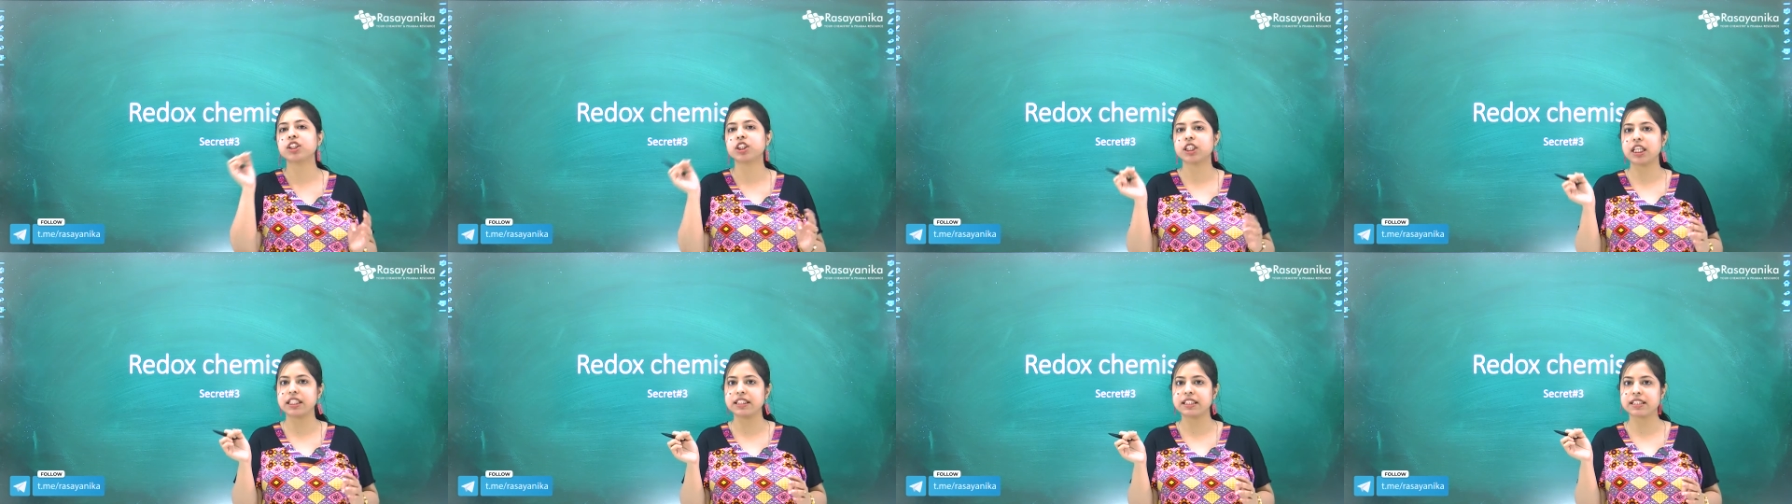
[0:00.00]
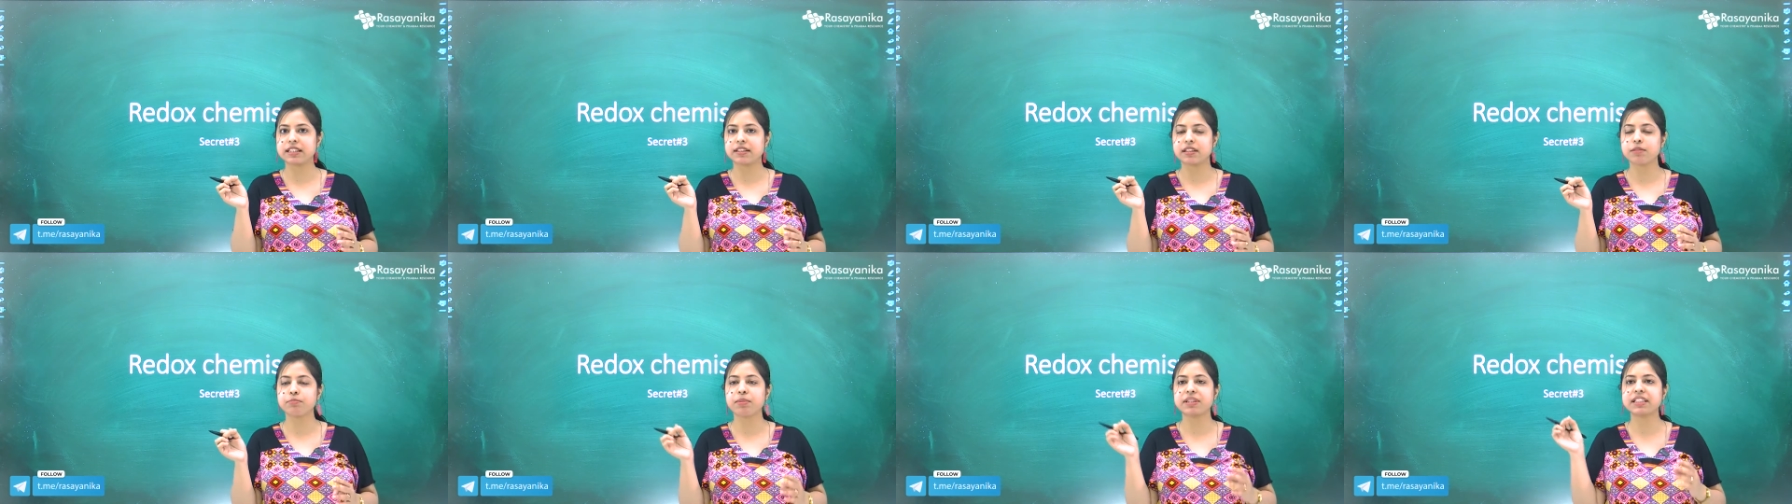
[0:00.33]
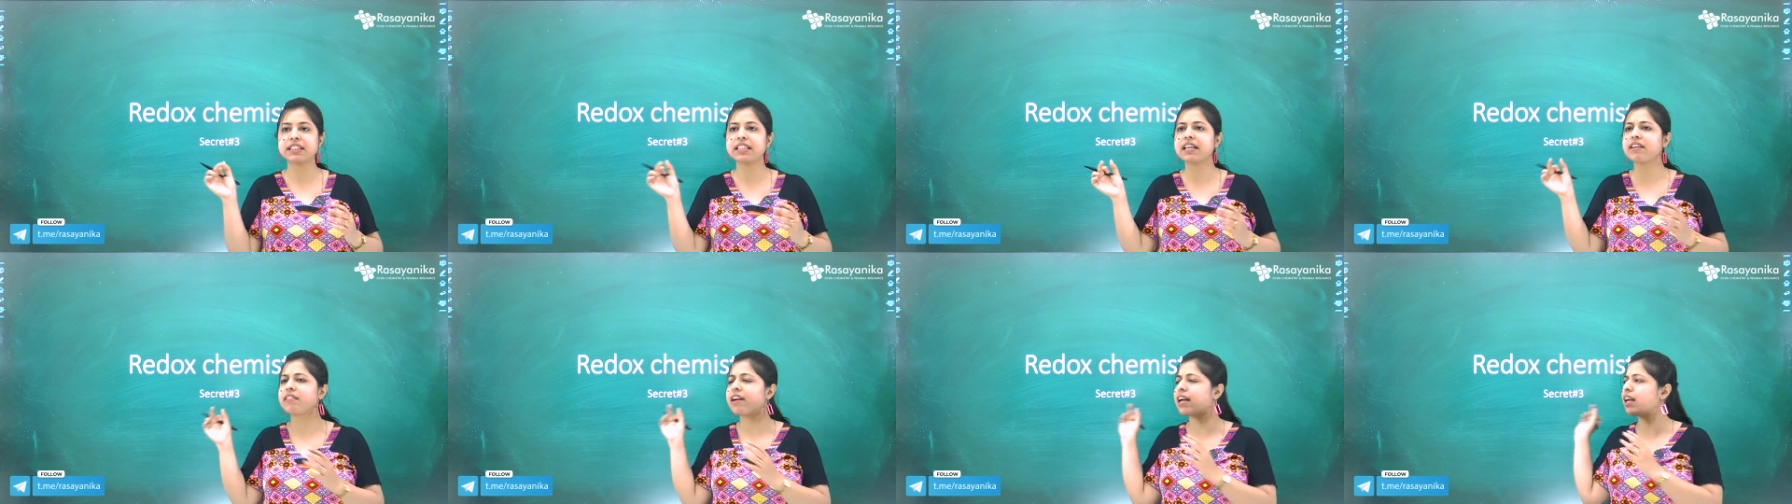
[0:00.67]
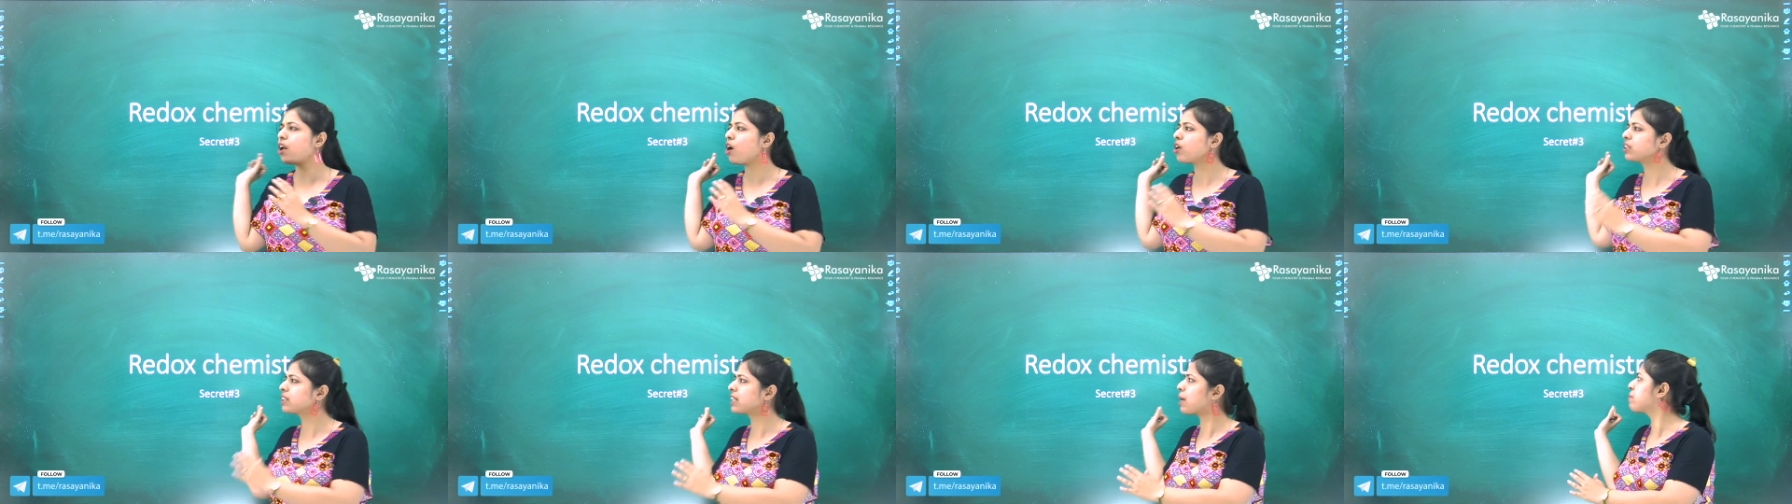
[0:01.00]
changes the basically
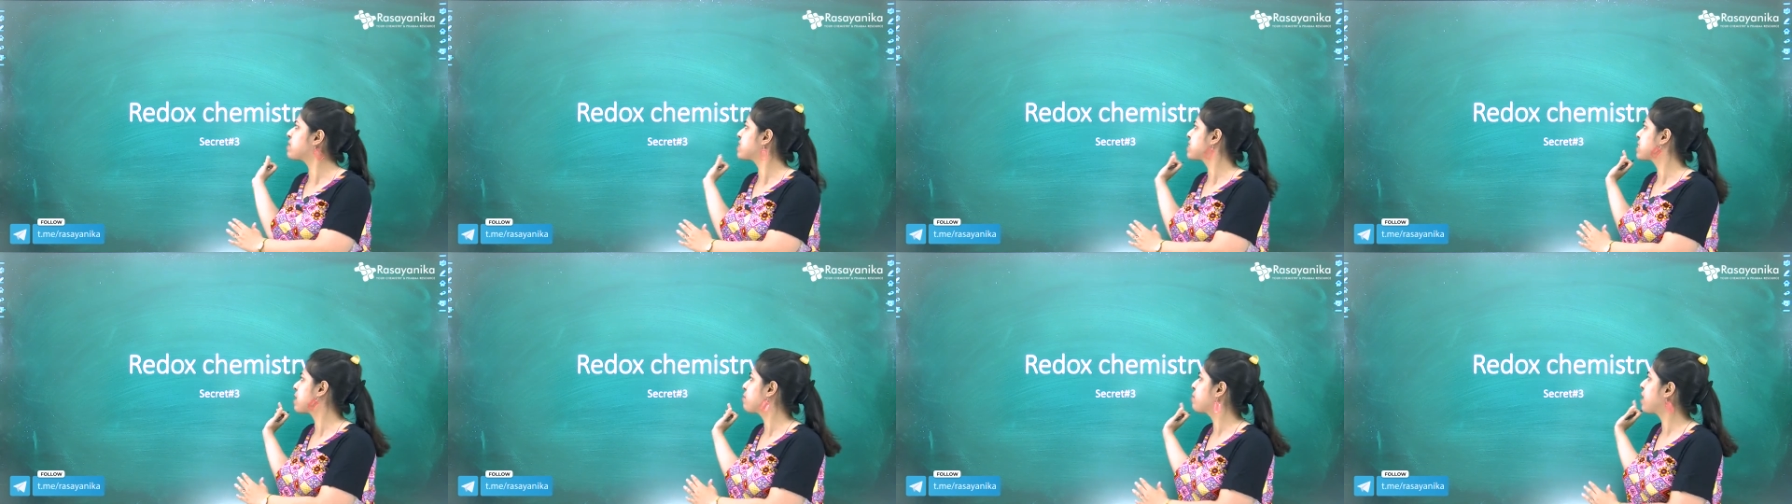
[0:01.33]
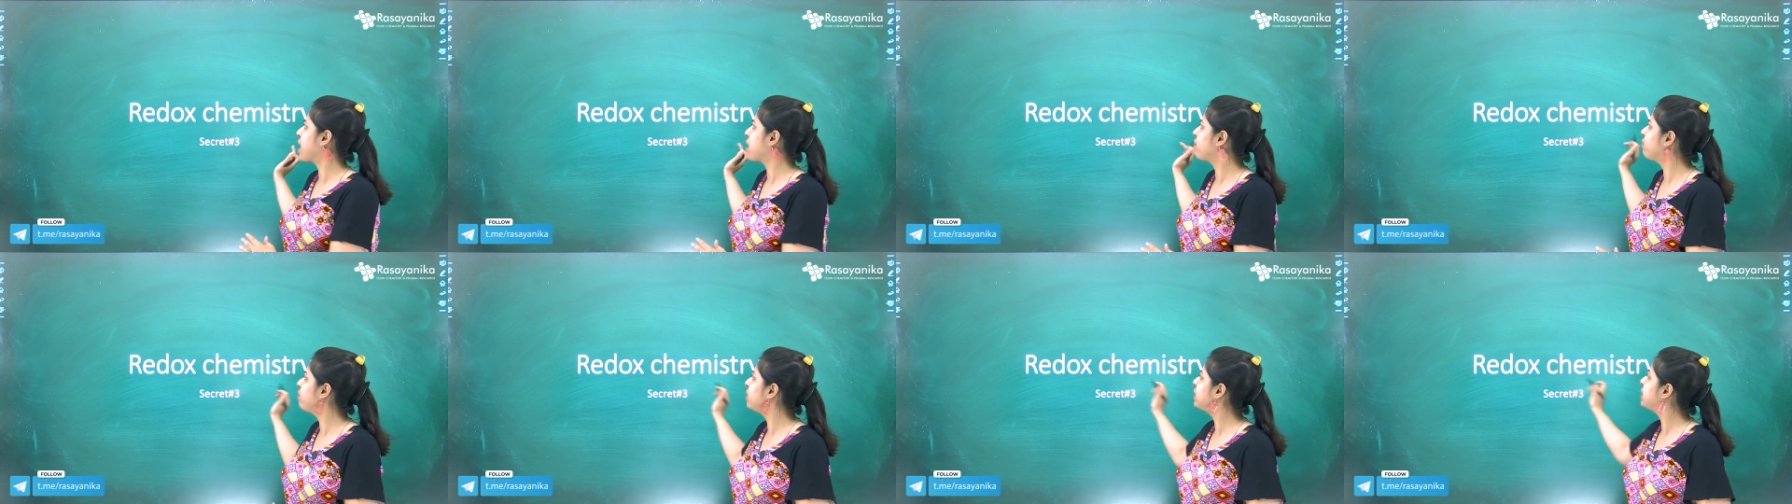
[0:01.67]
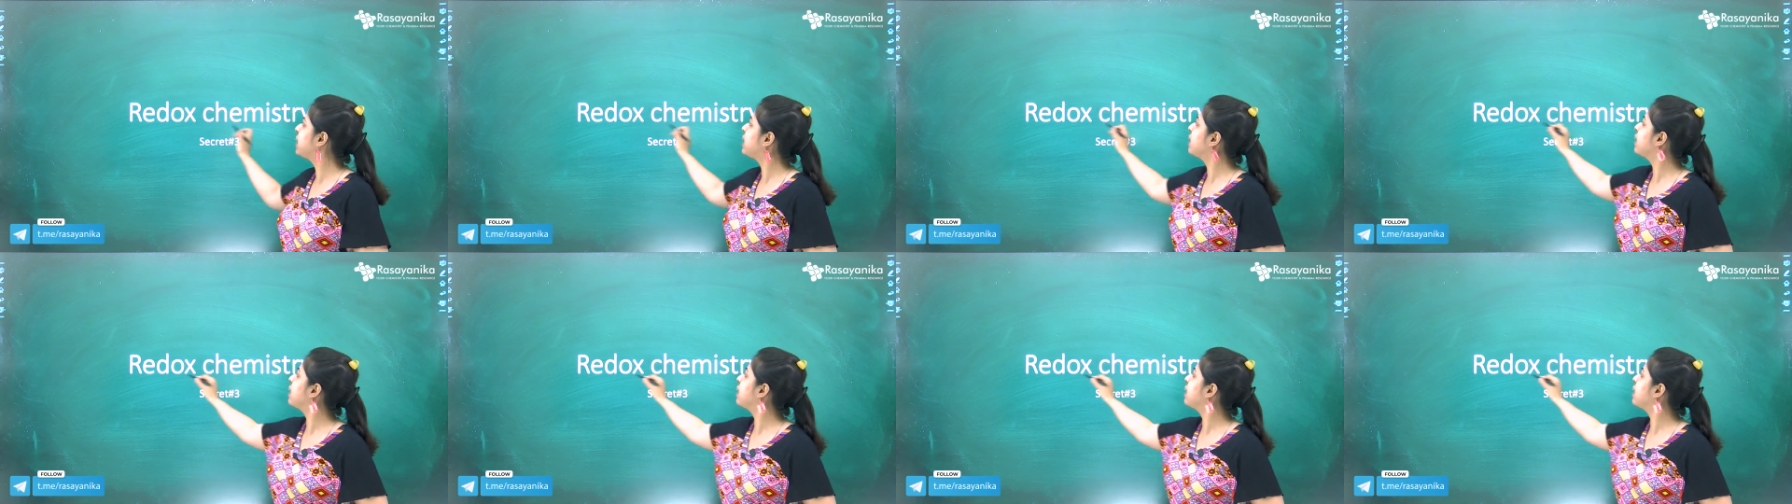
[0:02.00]
redox chemistry everything